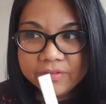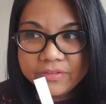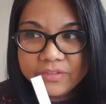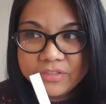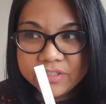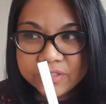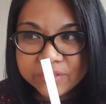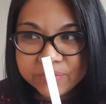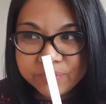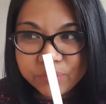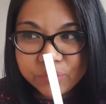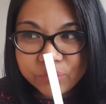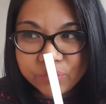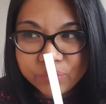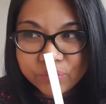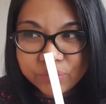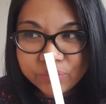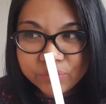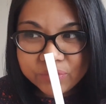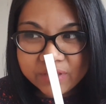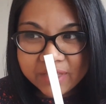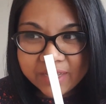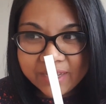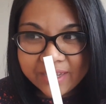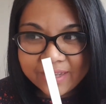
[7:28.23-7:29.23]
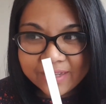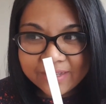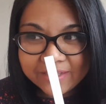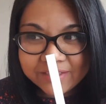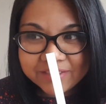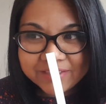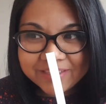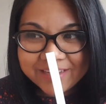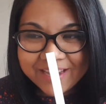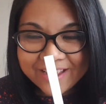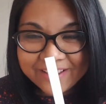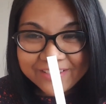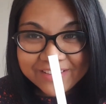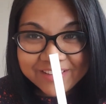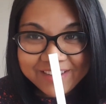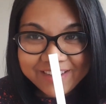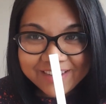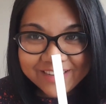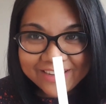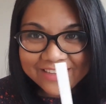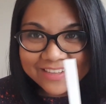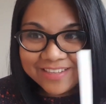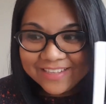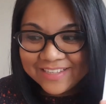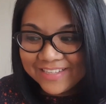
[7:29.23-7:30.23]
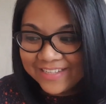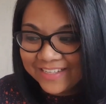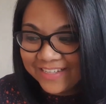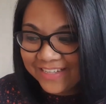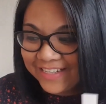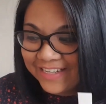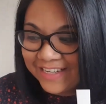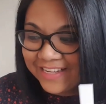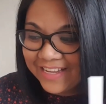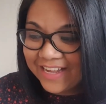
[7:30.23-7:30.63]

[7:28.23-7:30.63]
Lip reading: Smooth and elegant.